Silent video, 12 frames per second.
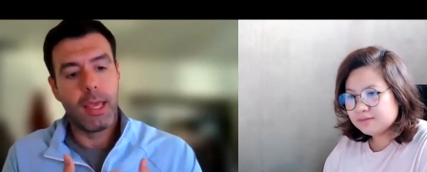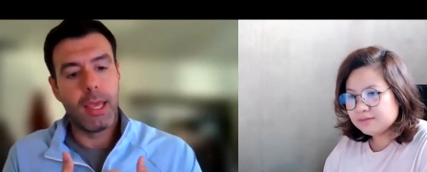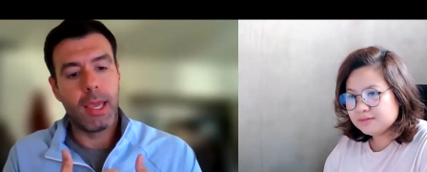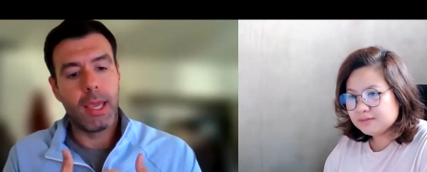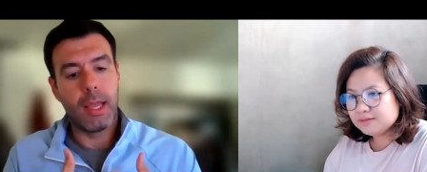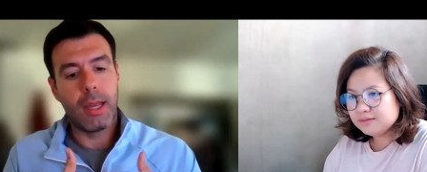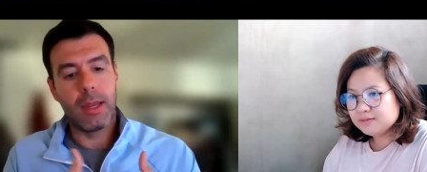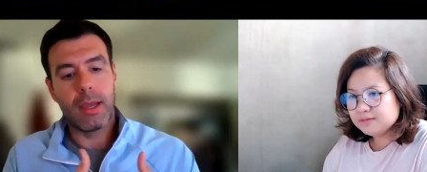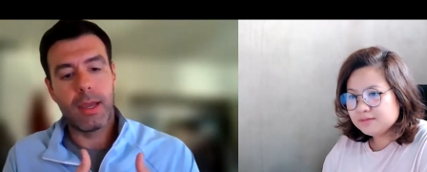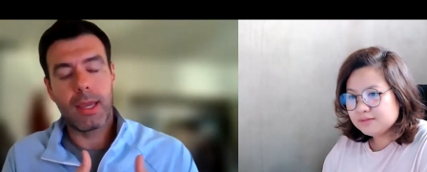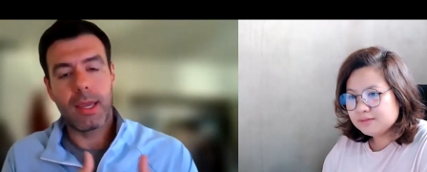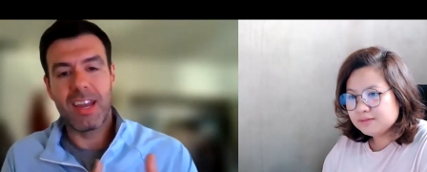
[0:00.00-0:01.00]
Speaker 1: And
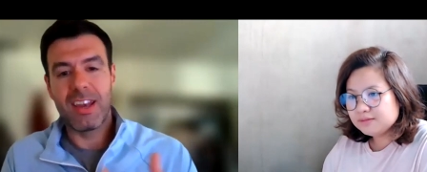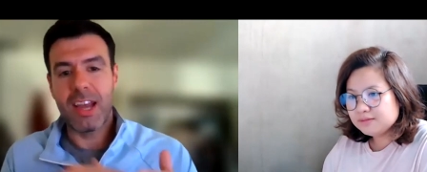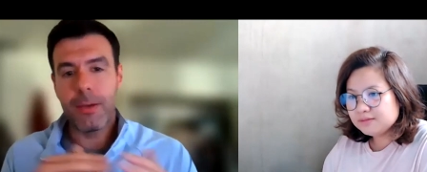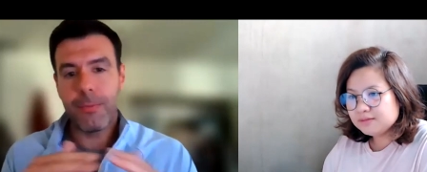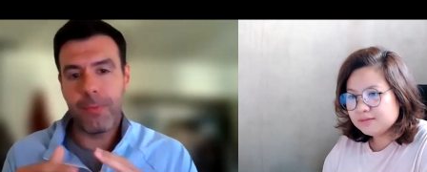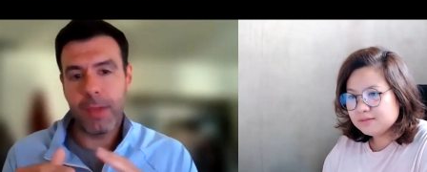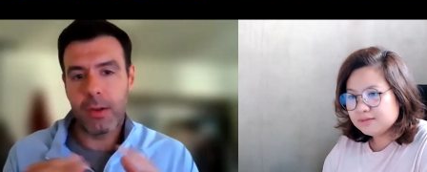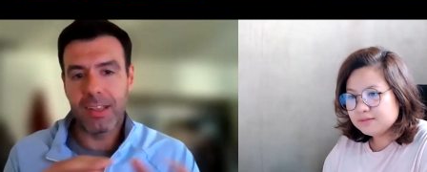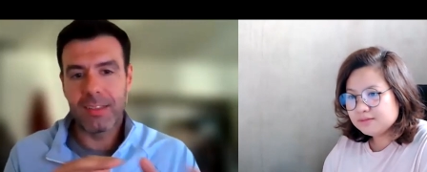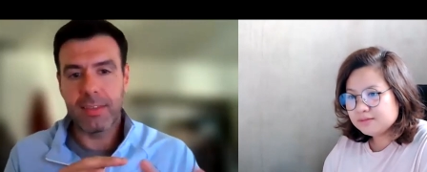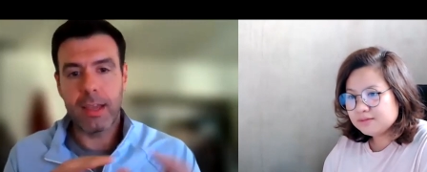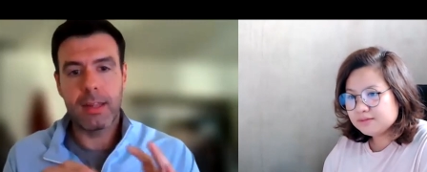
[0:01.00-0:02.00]
I had not found
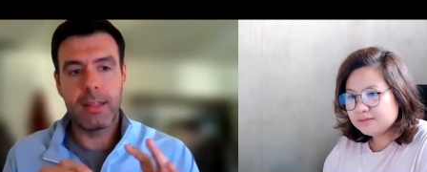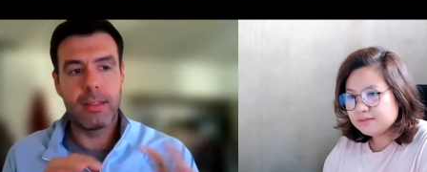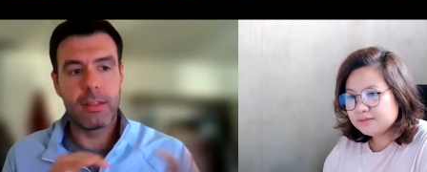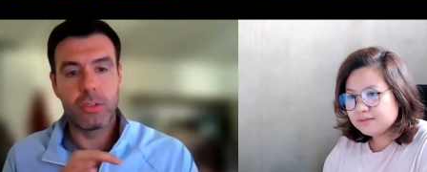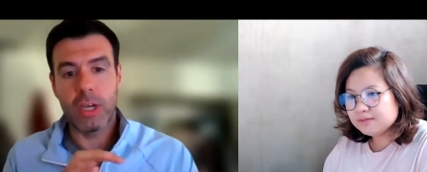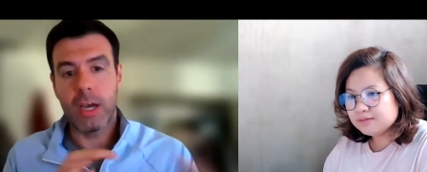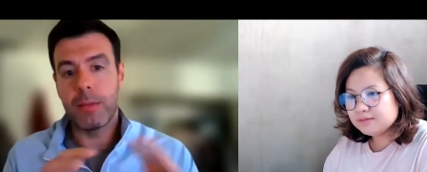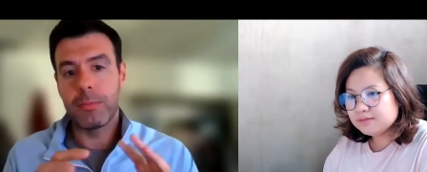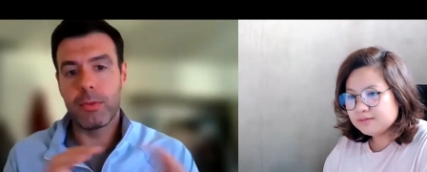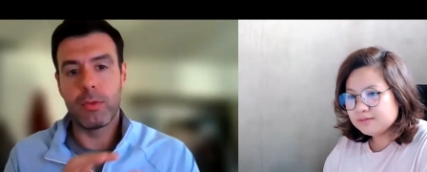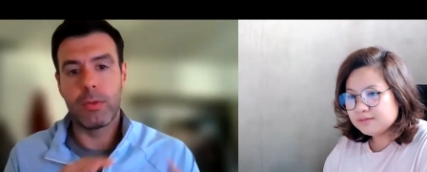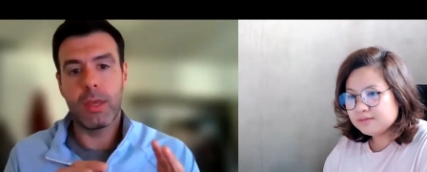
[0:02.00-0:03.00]
exactly the
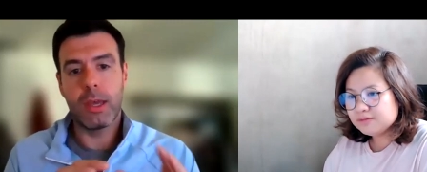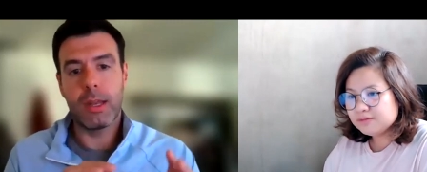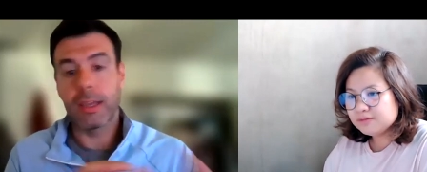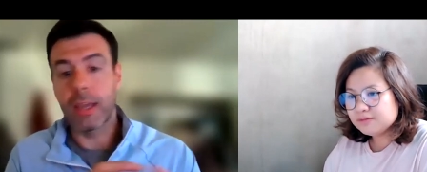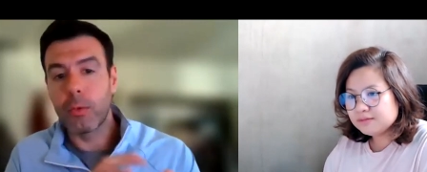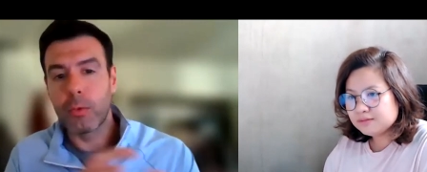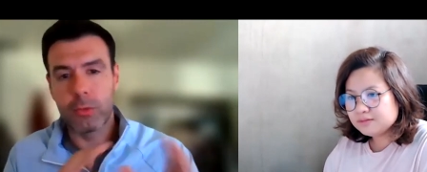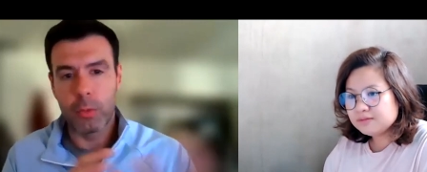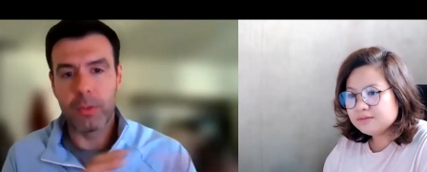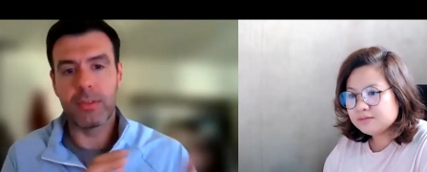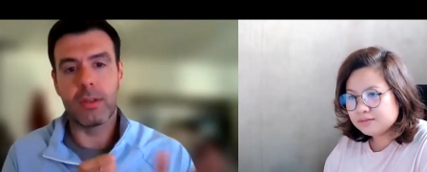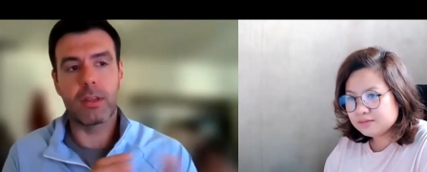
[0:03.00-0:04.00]
job to do that. Like, I was
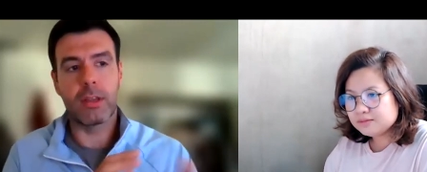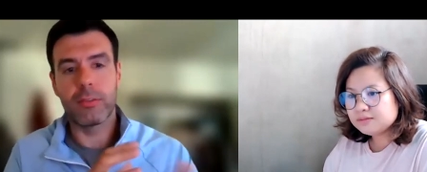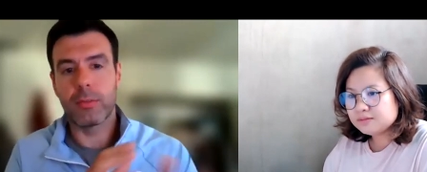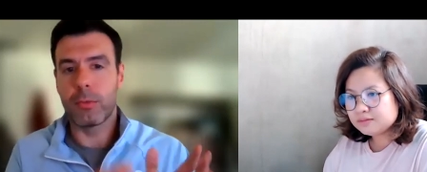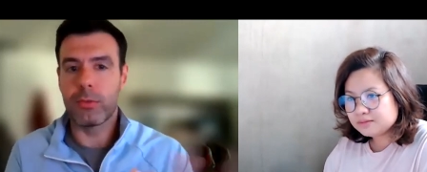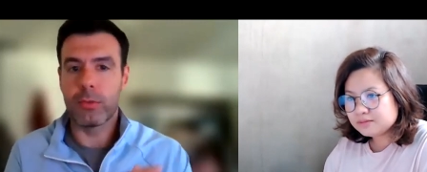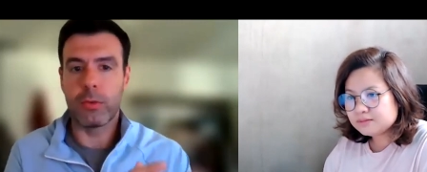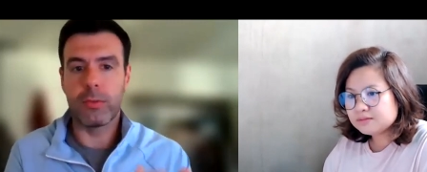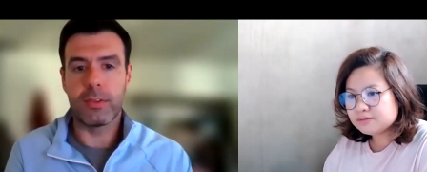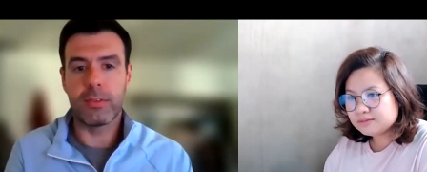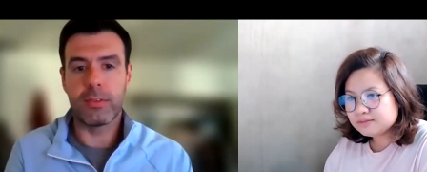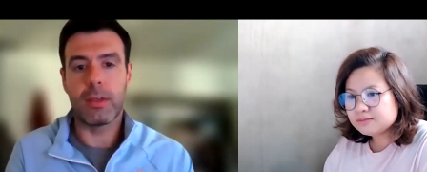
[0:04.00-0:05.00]
always in customer
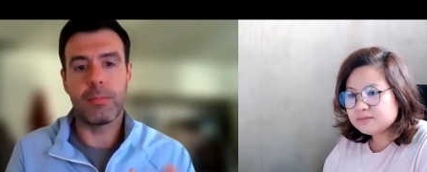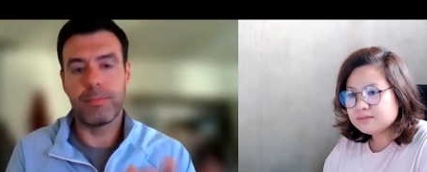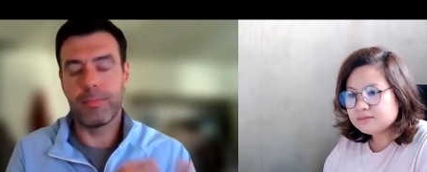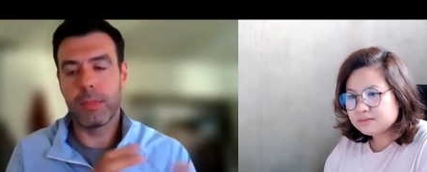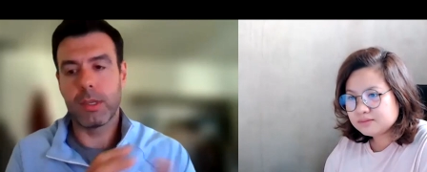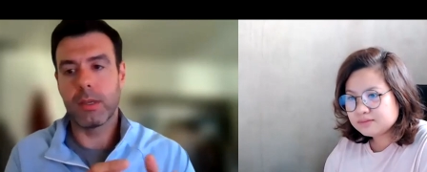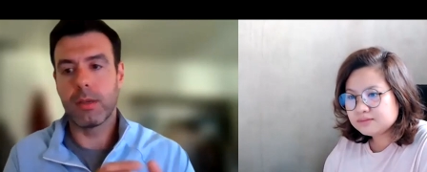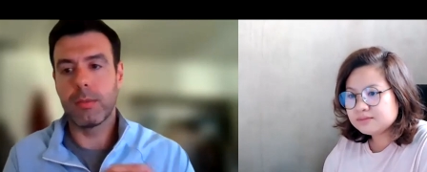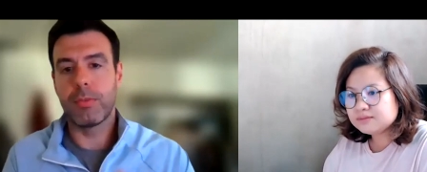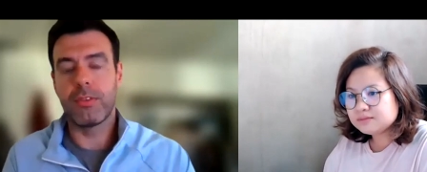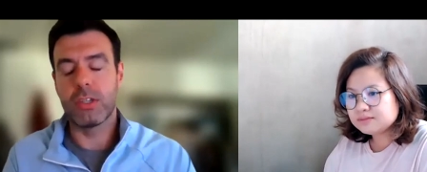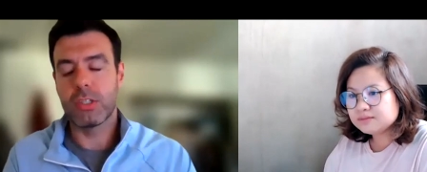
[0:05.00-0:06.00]
service type uh,
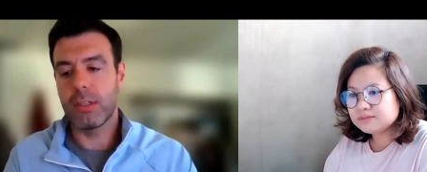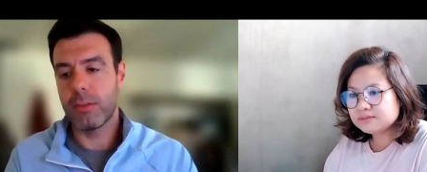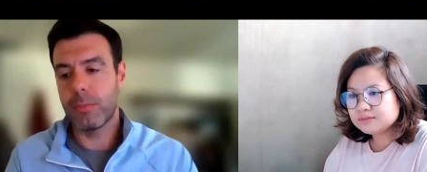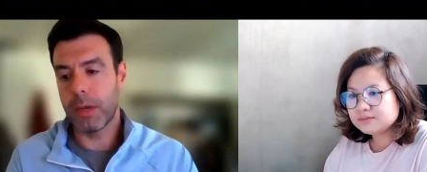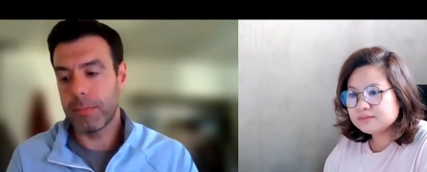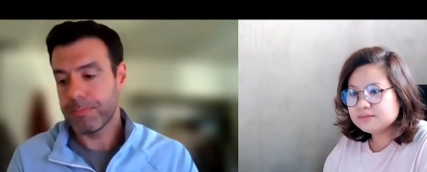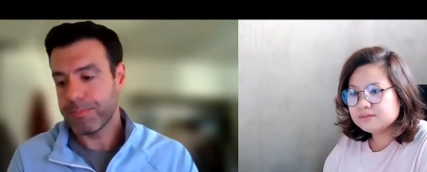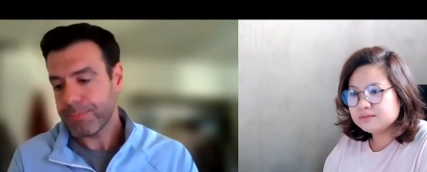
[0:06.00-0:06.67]
positions. But